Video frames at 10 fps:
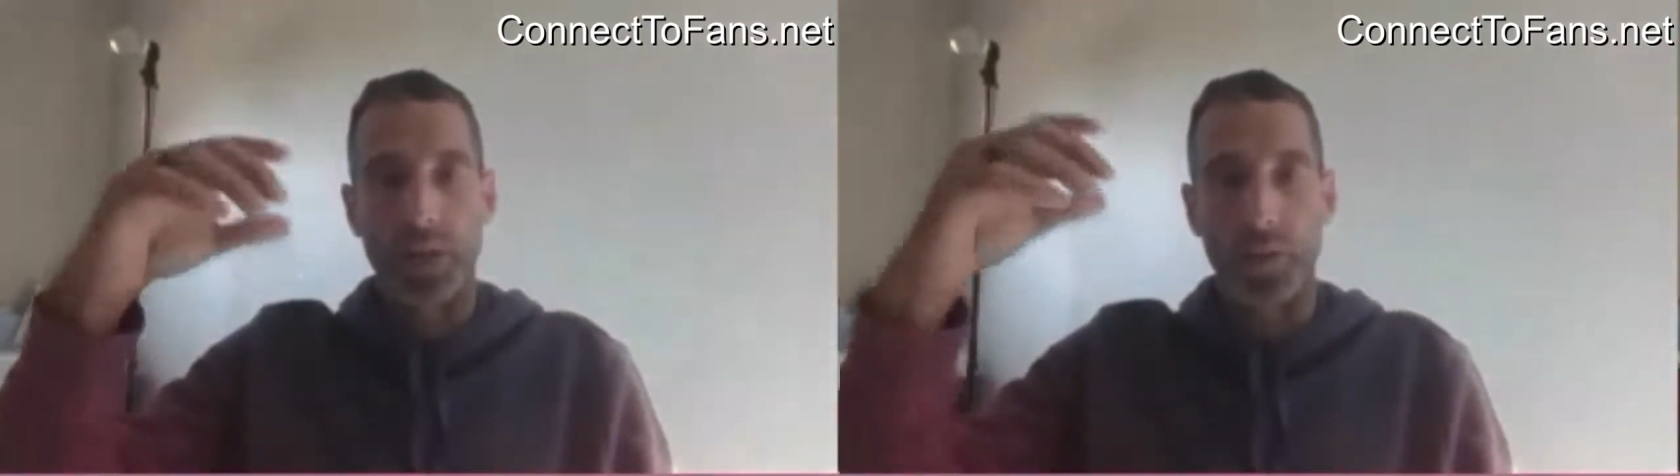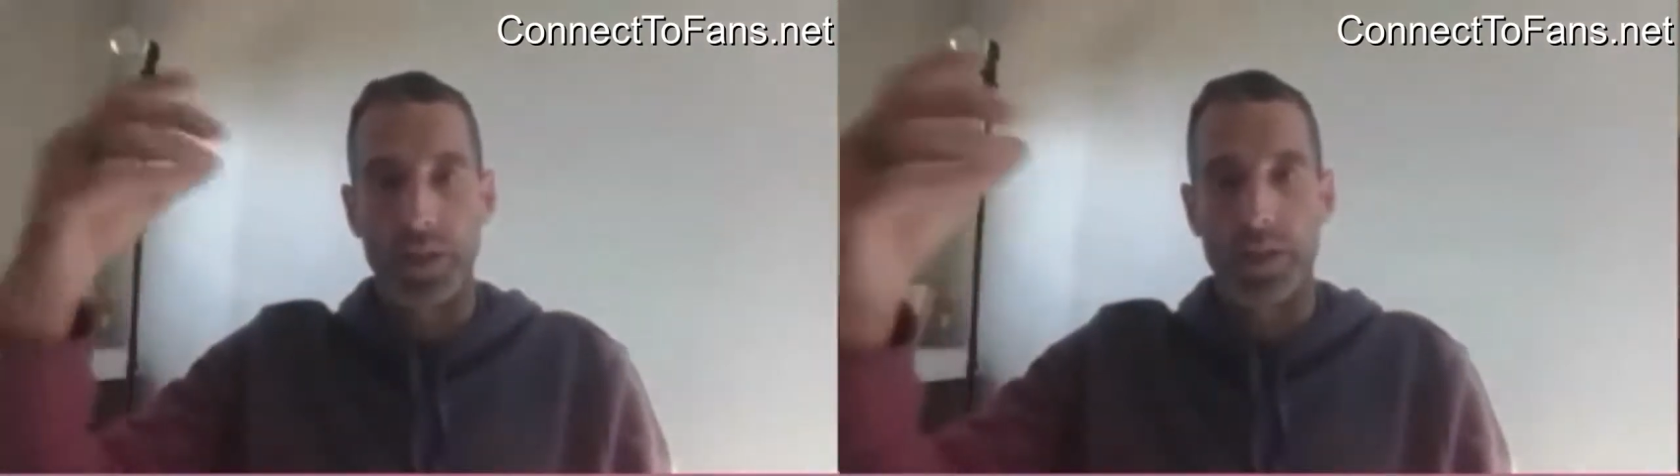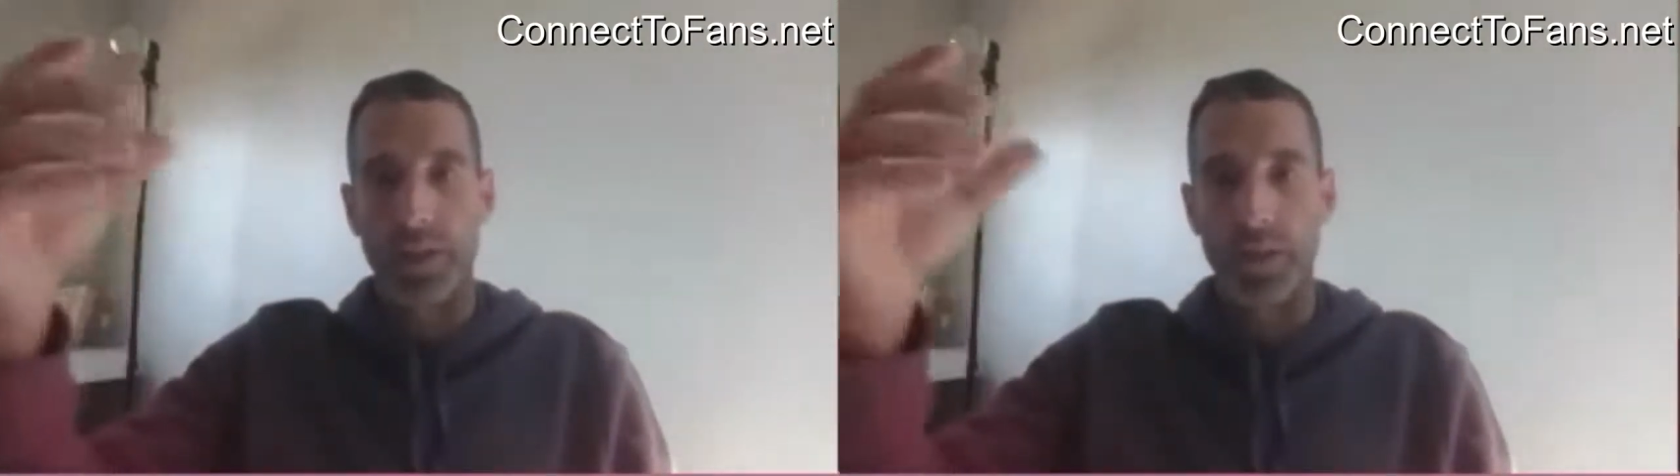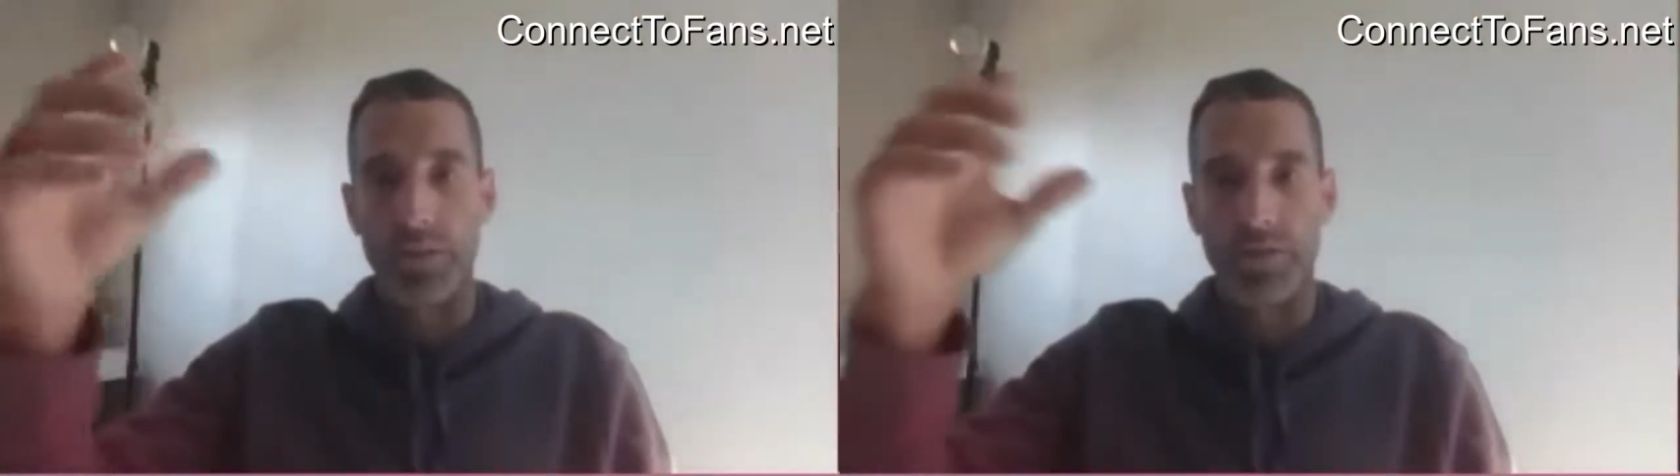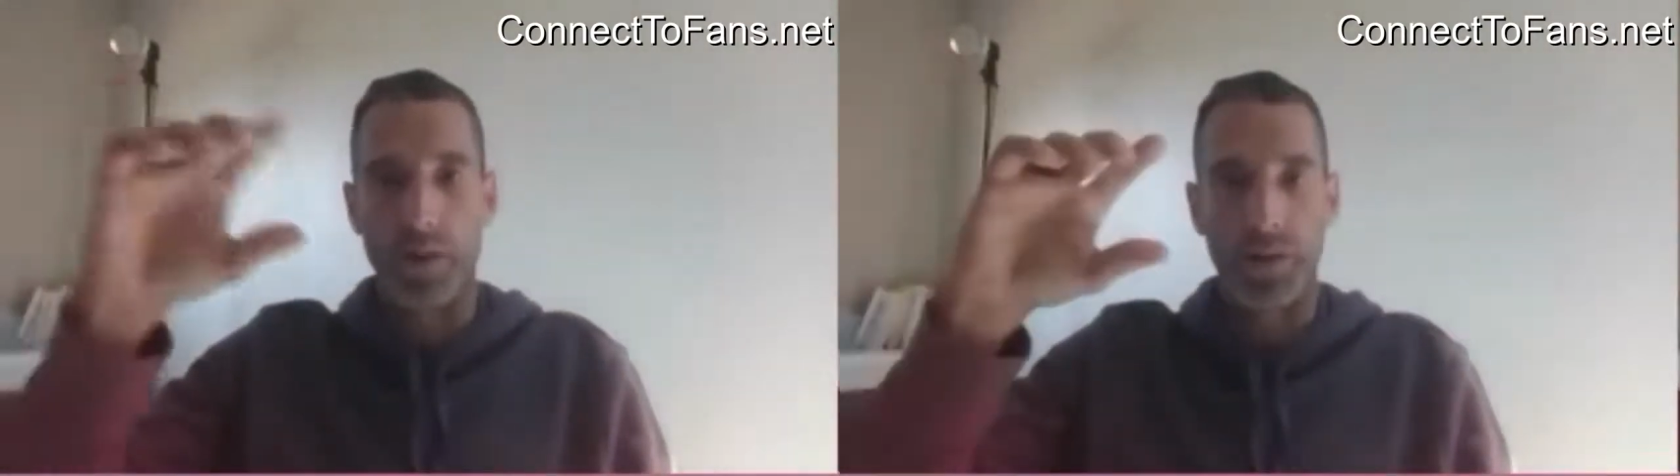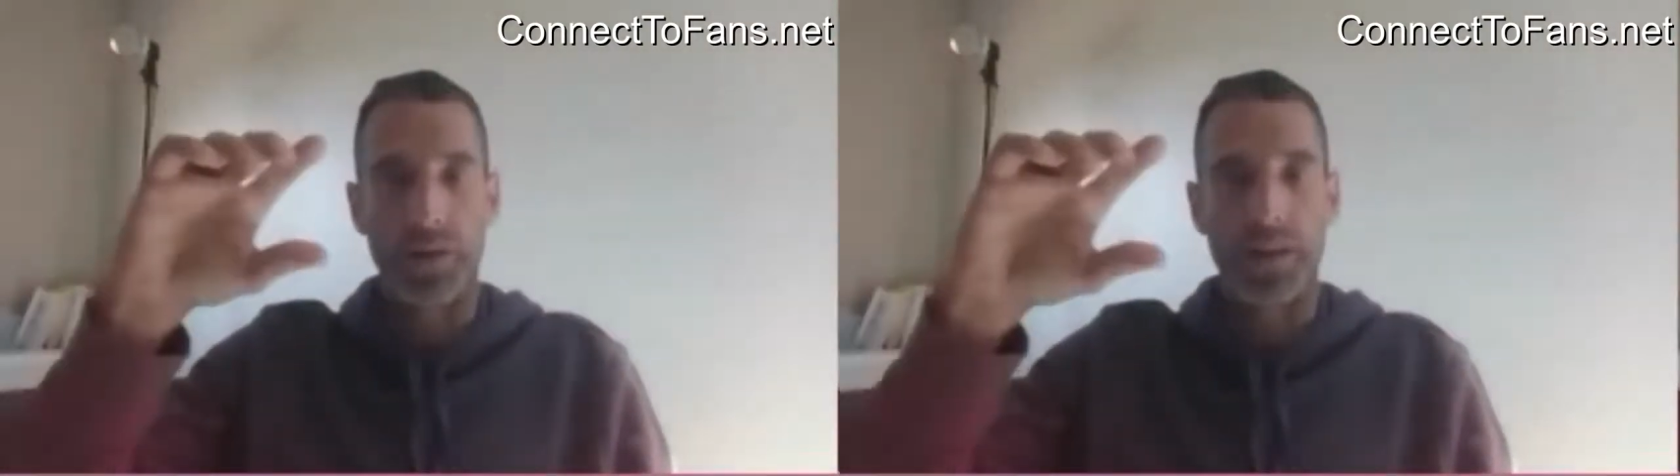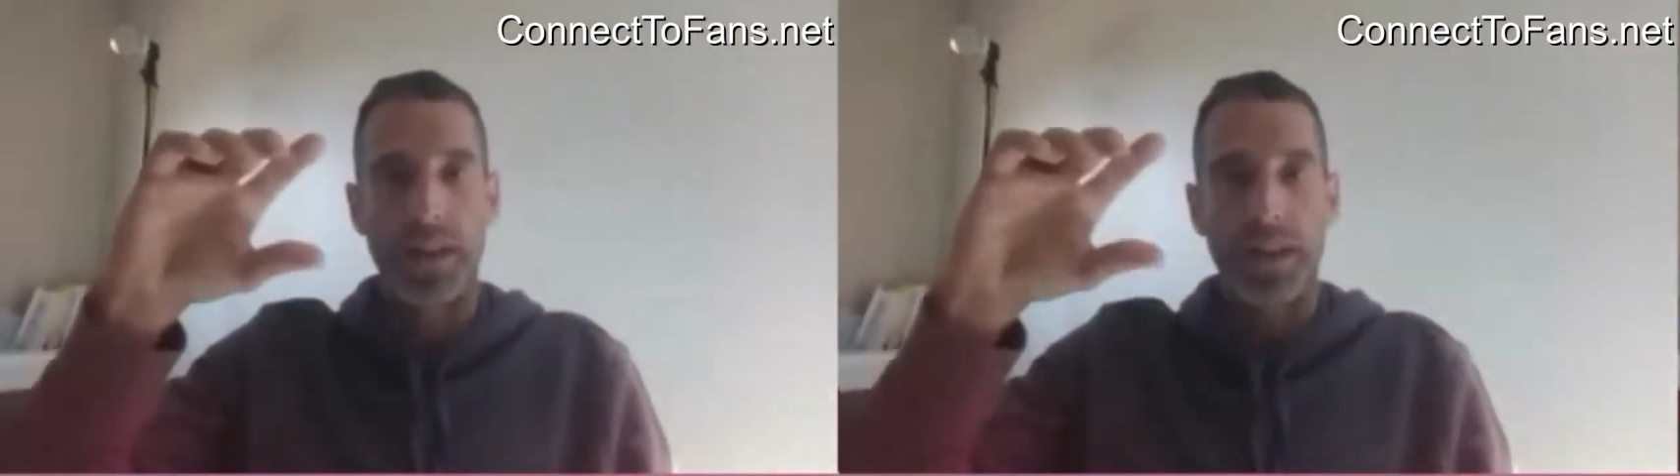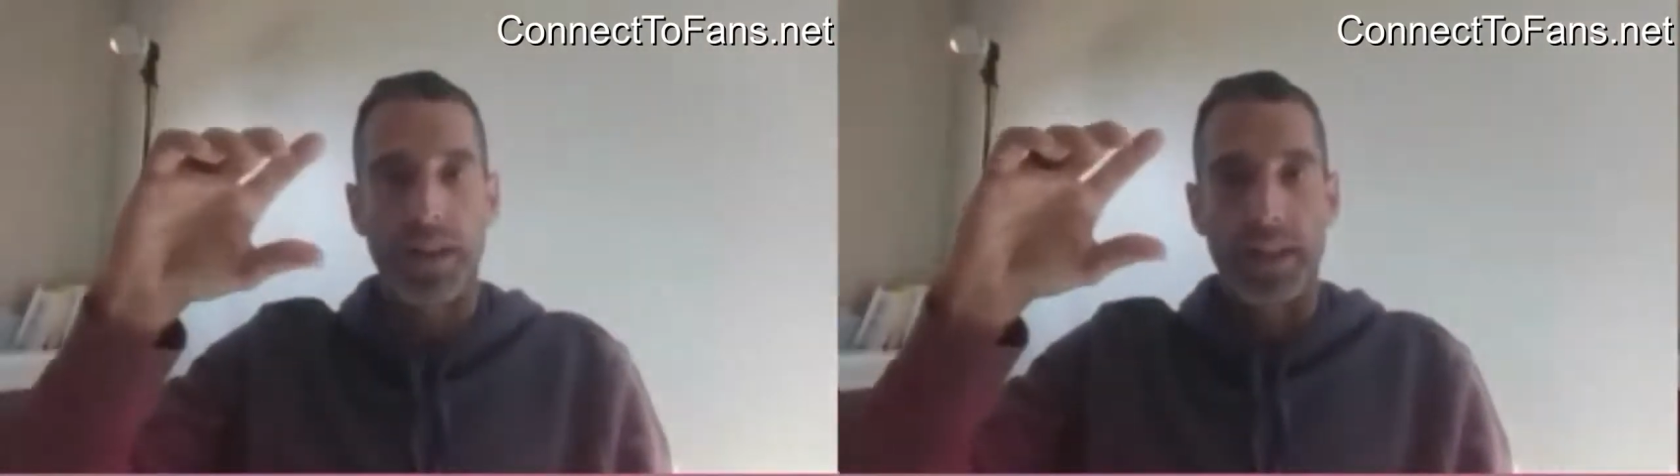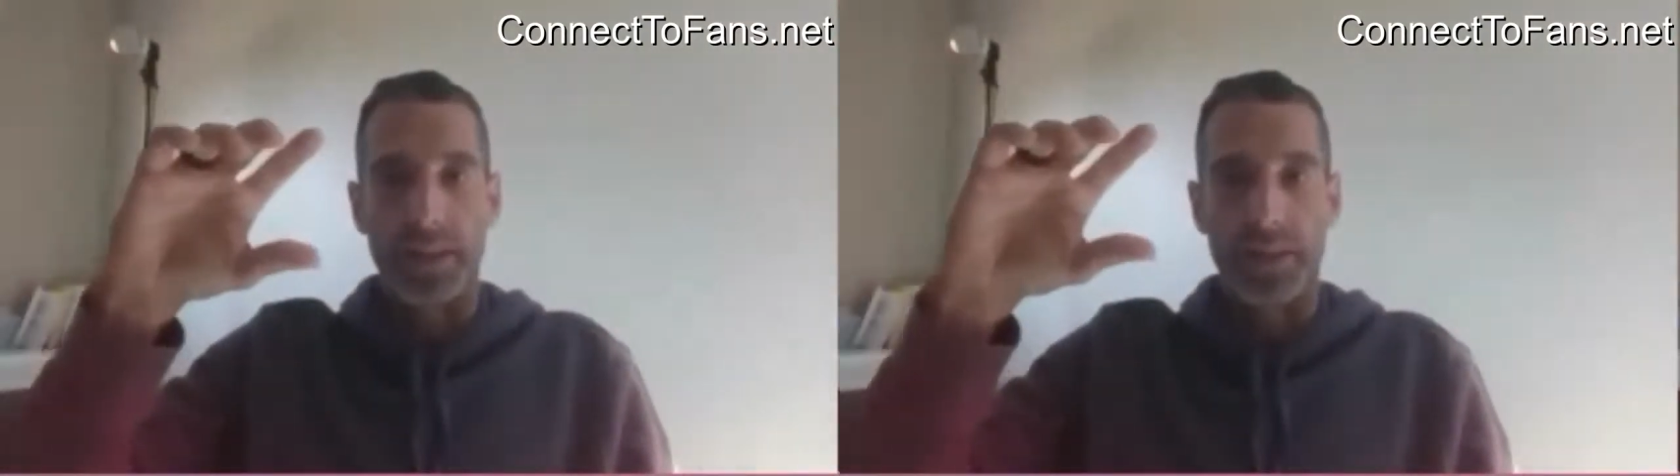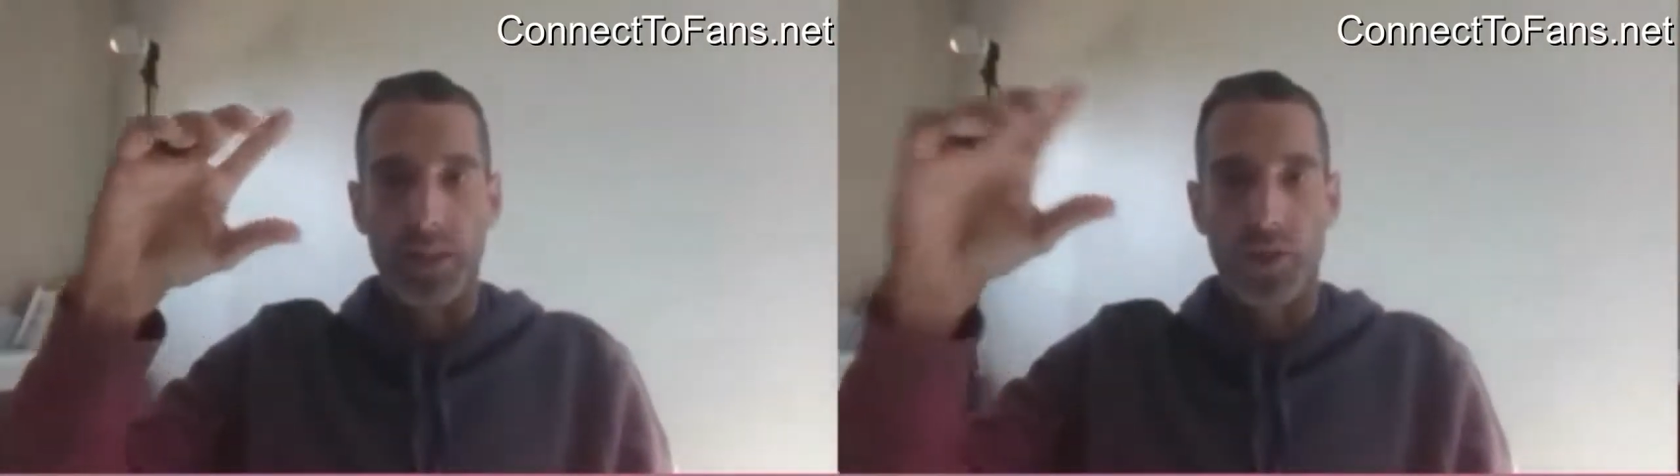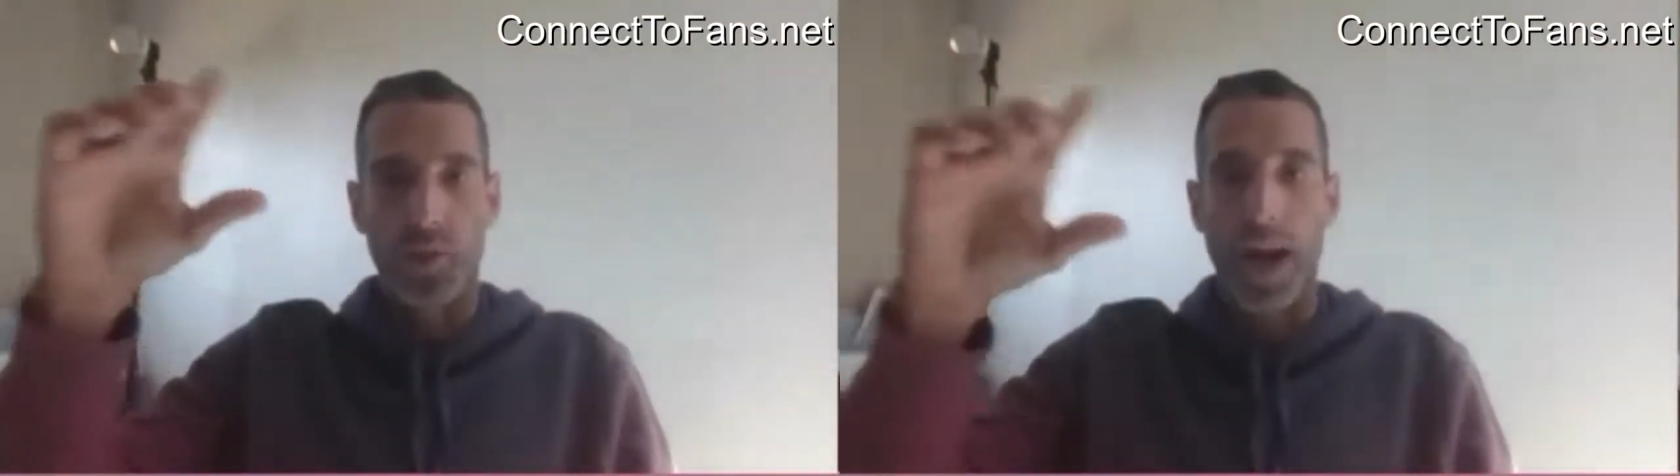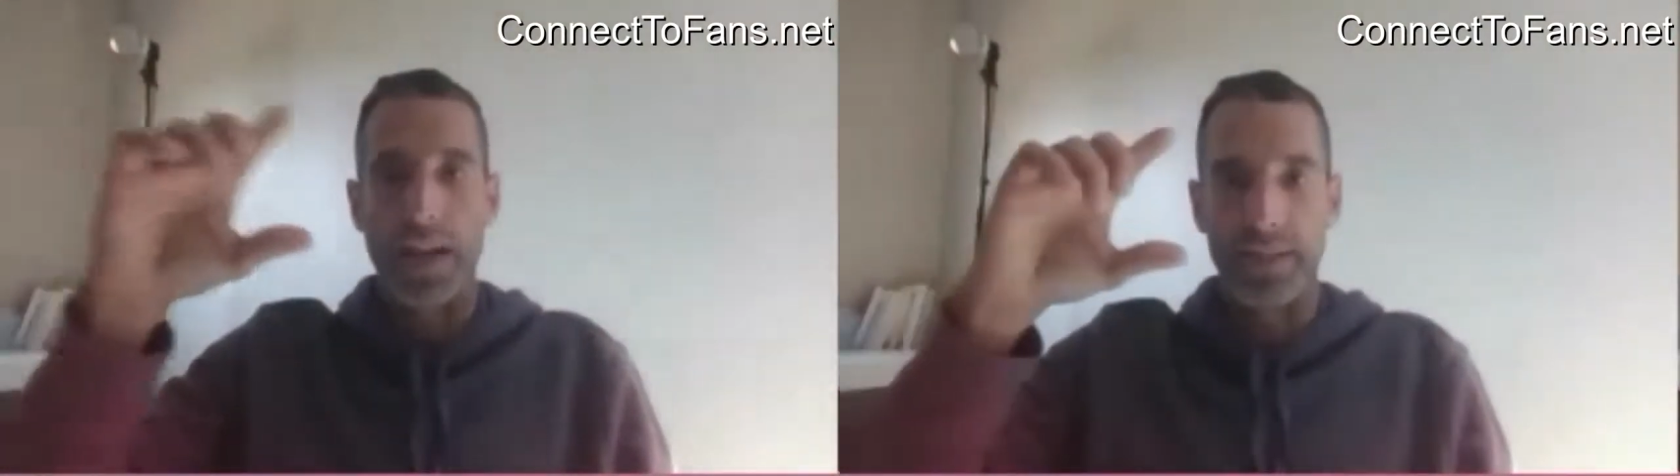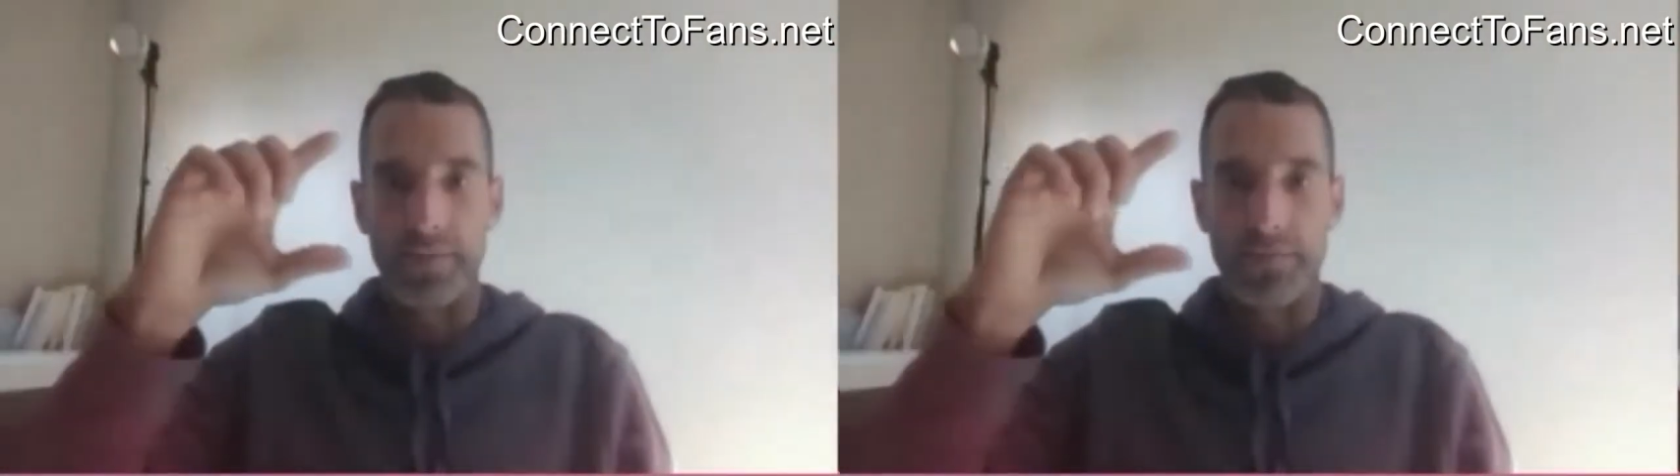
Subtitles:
to instill in folks is to try to